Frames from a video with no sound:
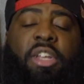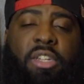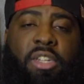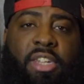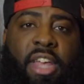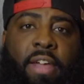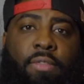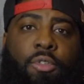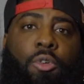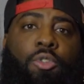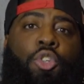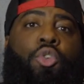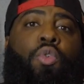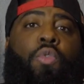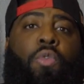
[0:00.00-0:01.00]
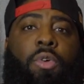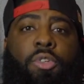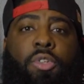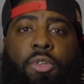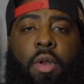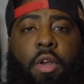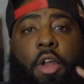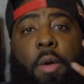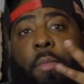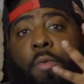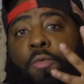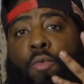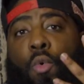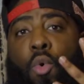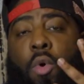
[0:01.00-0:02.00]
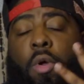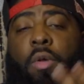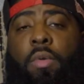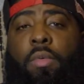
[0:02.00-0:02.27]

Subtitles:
and save those stores. Number 4,